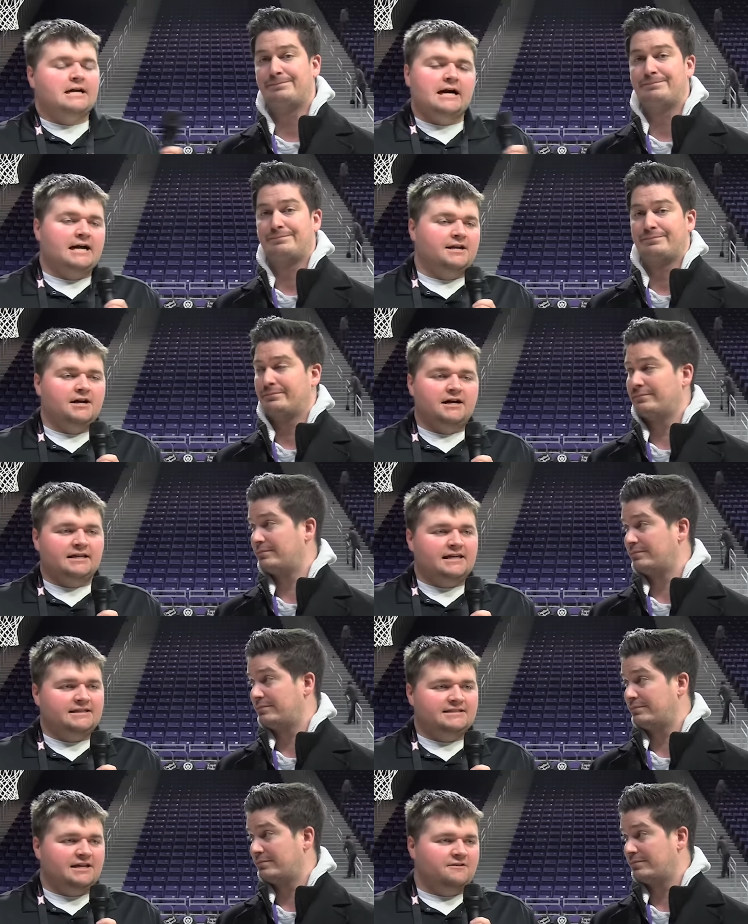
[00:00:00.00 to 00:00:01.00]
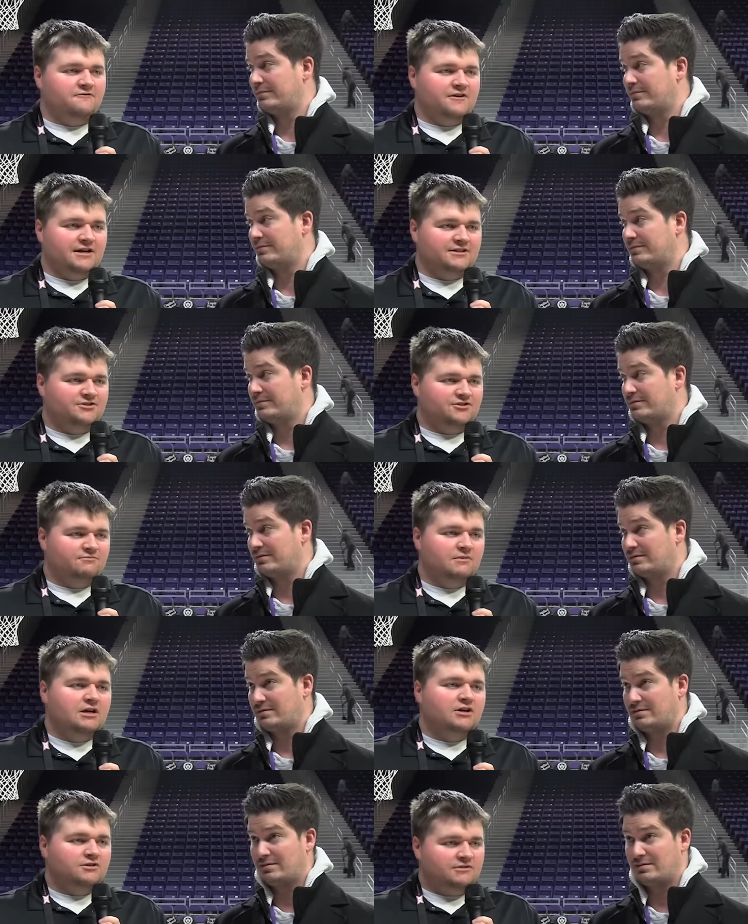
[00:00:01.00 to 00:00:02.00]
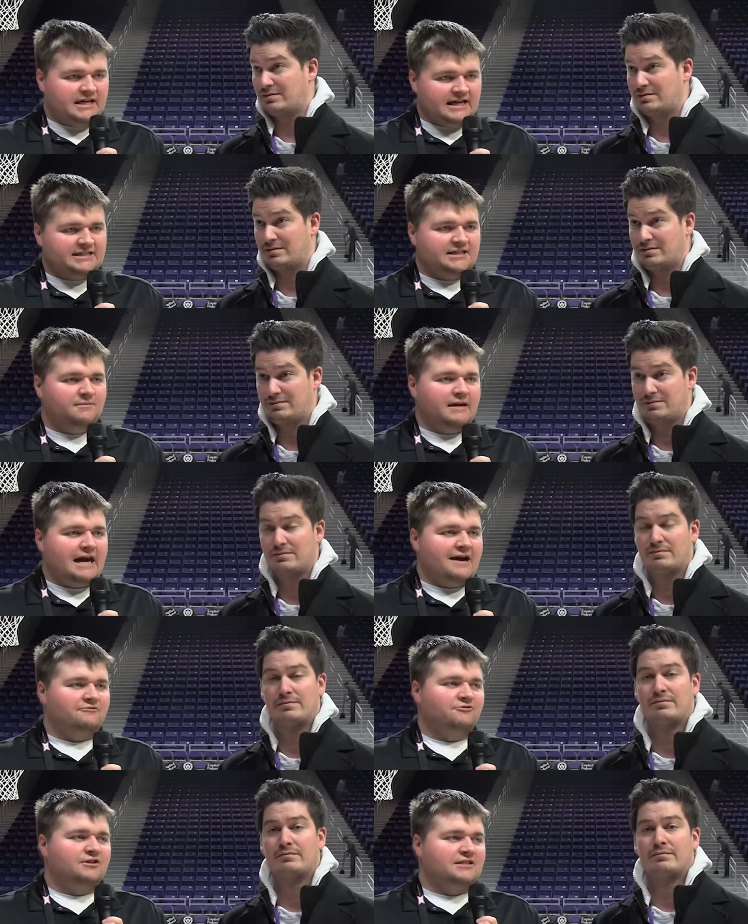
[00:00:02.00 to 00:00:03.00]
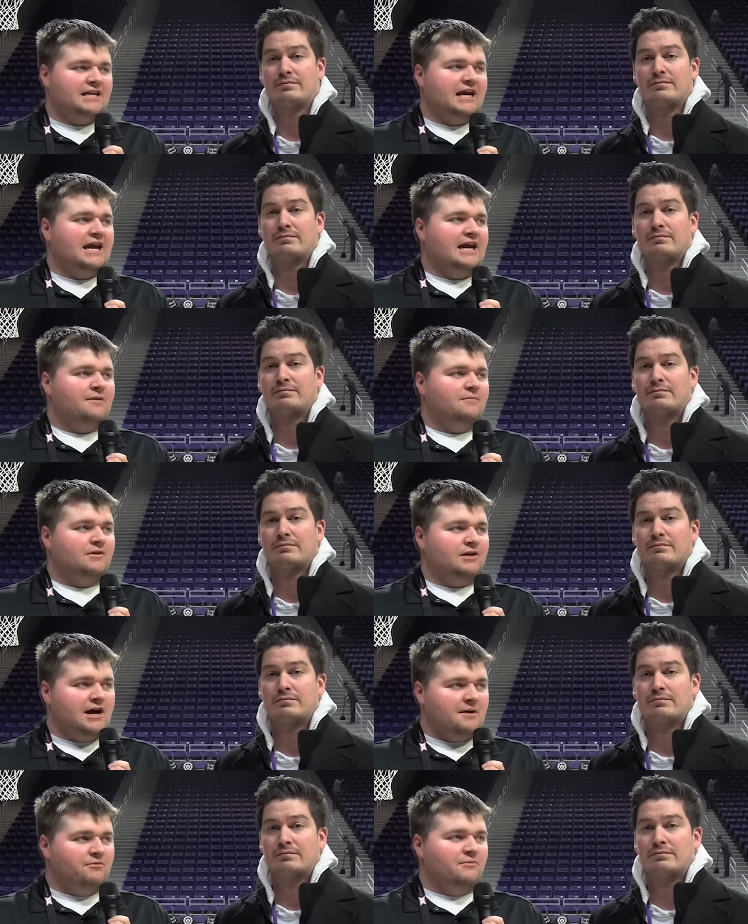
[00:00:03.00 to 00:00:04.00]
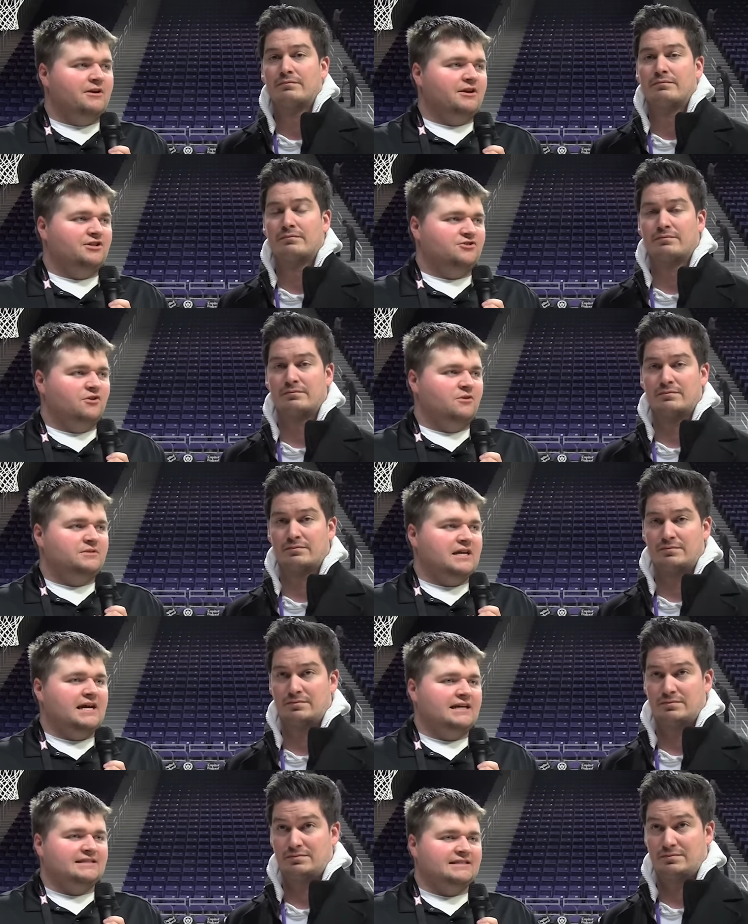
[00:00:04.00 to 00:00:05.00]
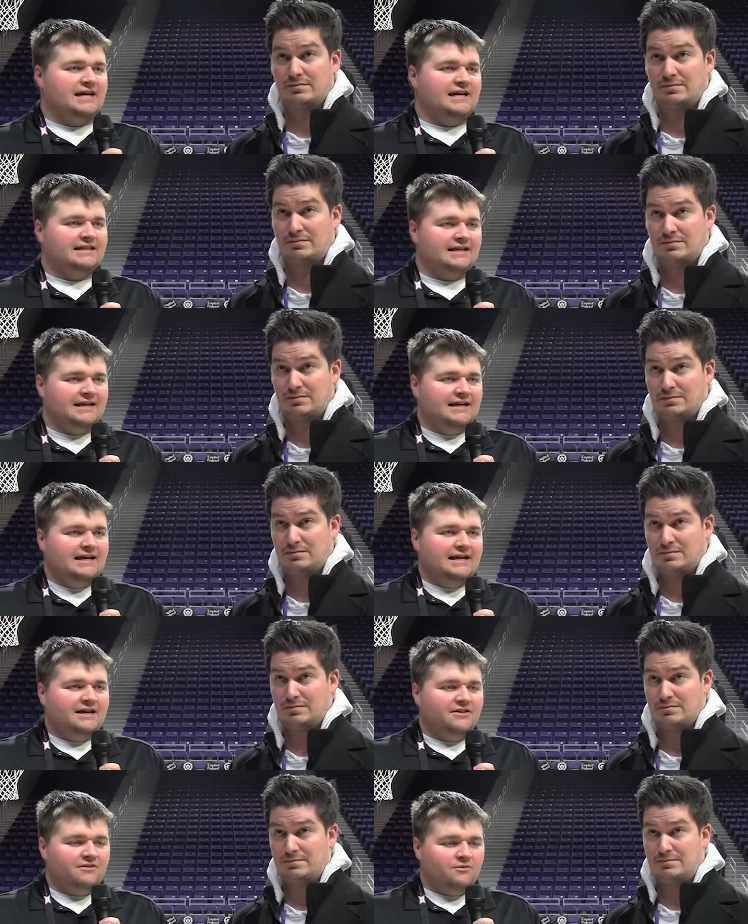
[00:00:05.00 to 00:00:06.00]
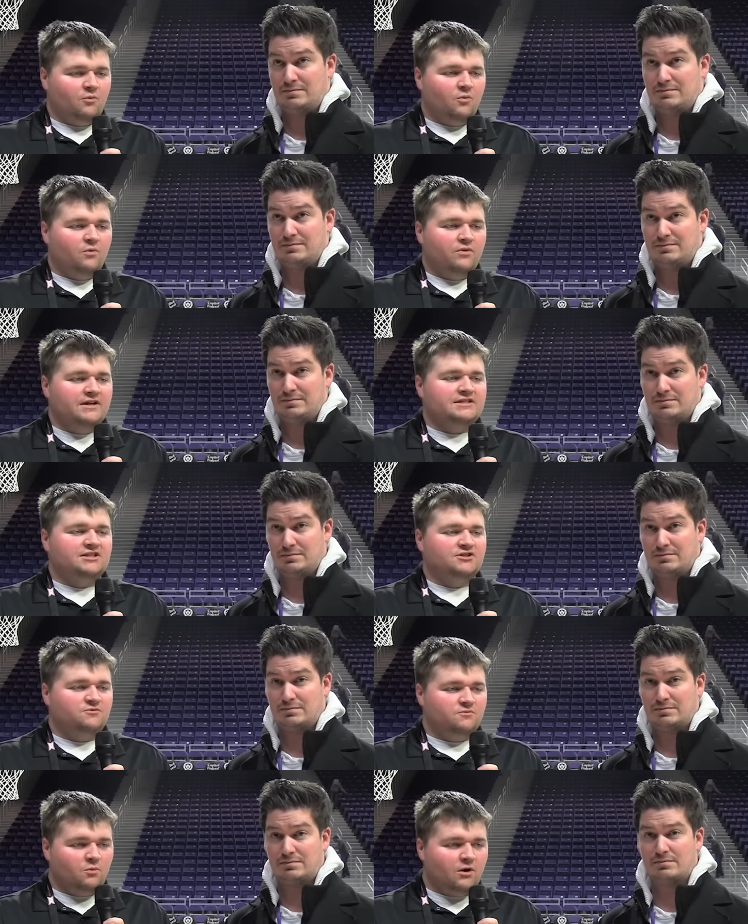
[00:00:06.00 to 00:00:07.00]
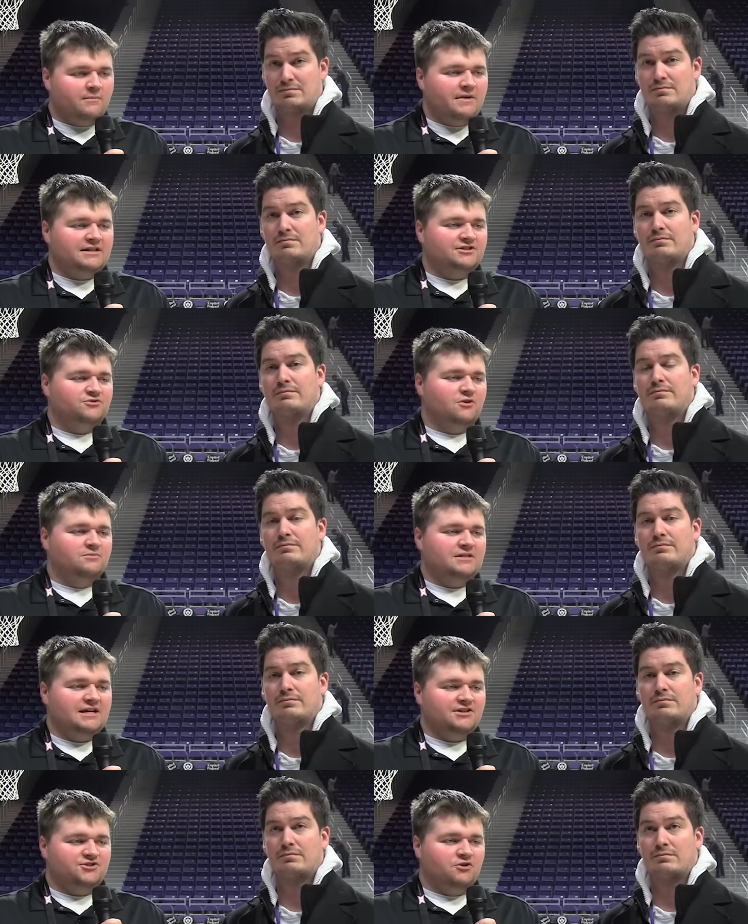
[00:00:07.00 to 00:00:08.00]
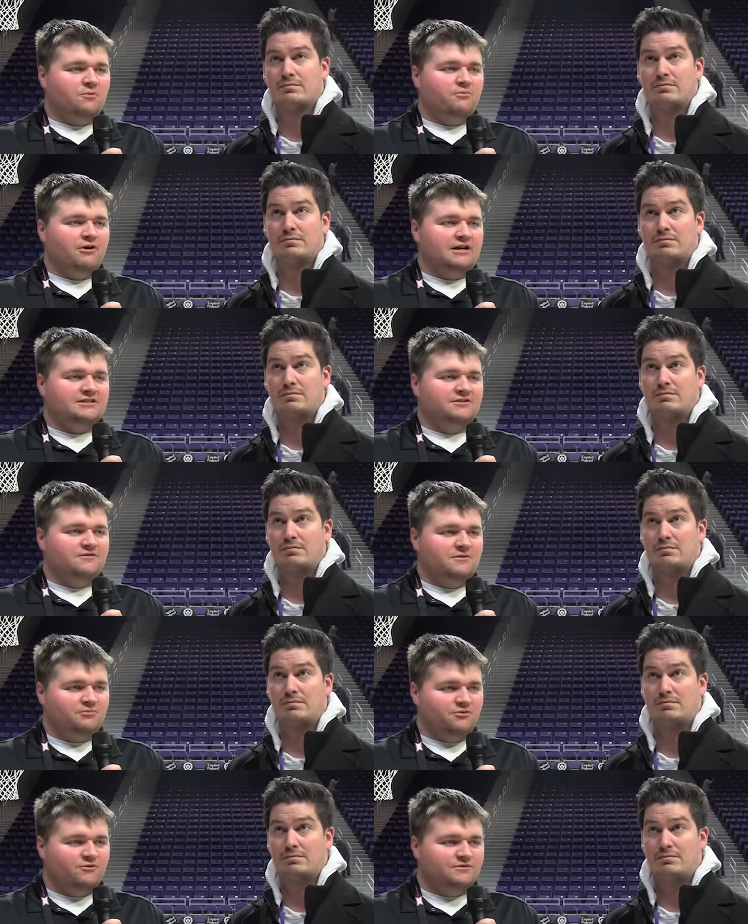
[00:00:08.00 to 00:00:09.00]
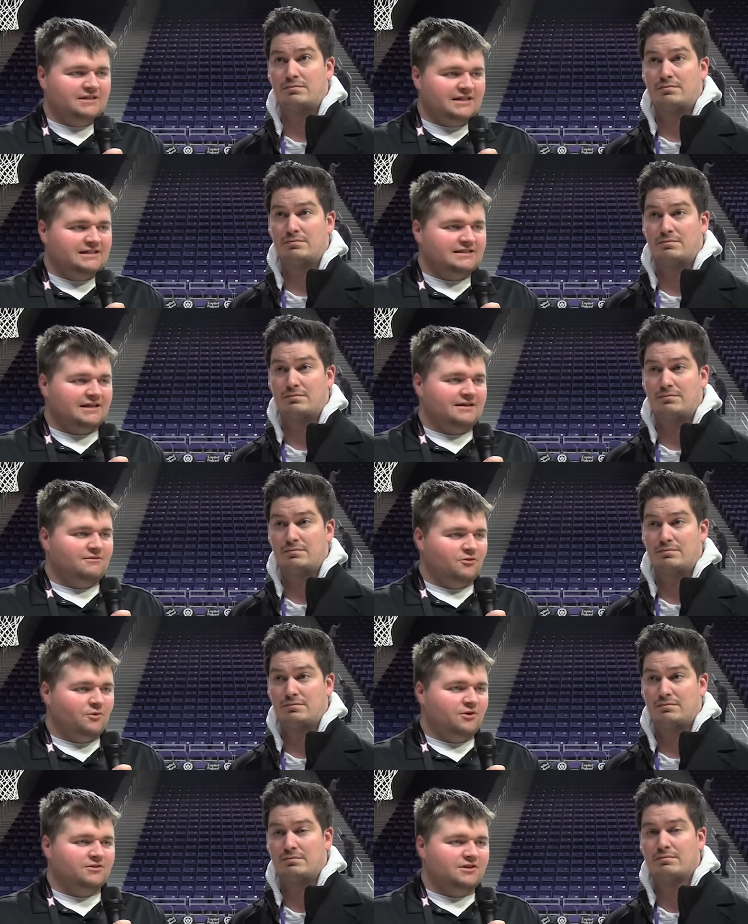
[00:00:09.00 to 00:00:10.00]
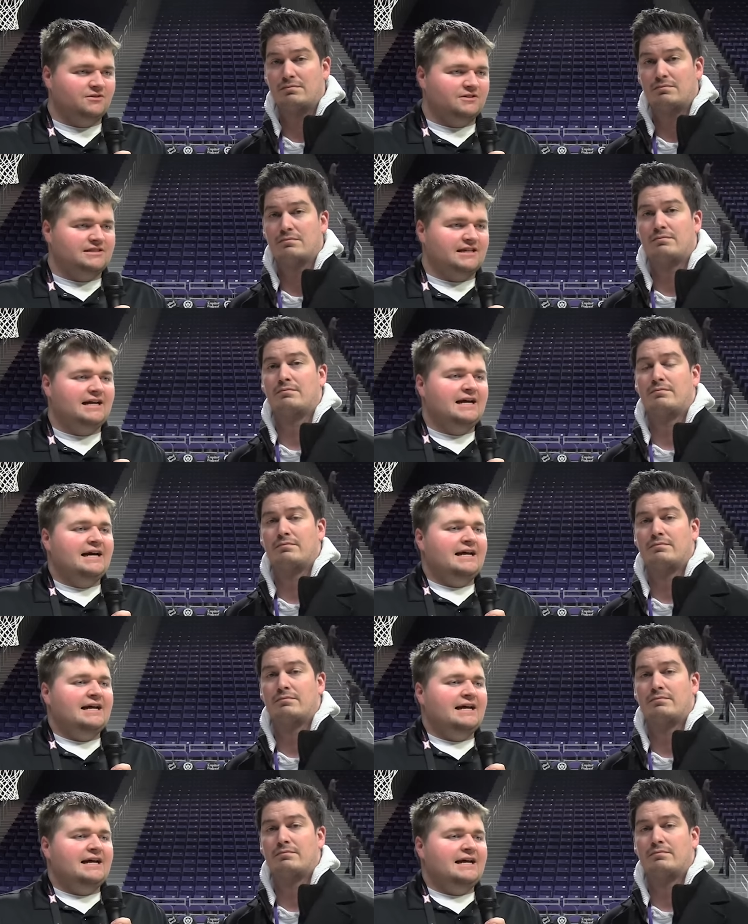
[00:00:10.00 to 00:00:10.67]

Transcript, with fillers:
Speaker 1: I had non K State fans texting me after this game, complimenting Jerome Tang and saying that this is what makes Jerome Tang so impressive and proves that he's a, the real deal is that